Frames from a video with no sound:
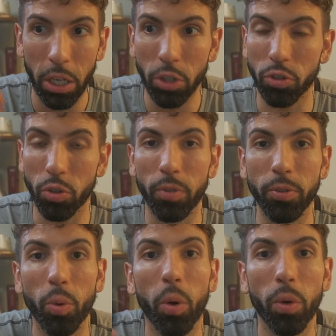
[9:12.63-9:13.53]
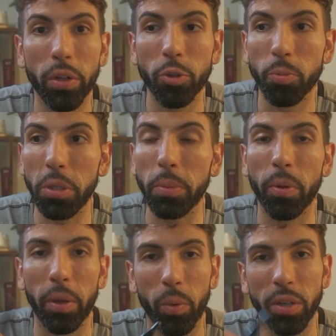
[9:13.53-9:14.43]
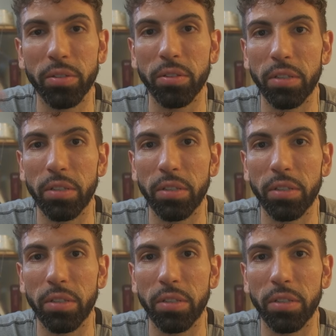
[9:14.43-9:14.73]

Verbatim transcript: So if you are one of those people that wants to